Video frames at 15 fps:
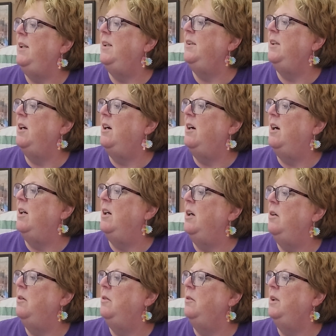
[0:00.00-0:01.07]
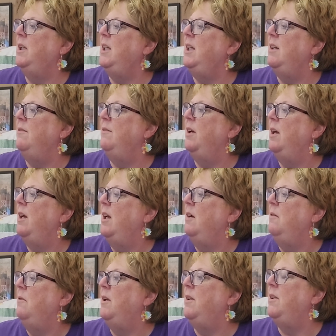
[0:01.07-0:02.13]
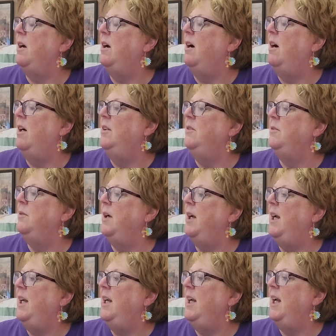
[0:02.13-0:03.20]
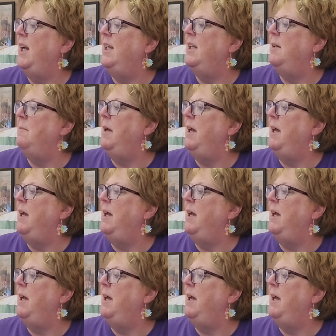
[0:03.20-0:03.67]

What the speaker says: the dog, who live with Andre and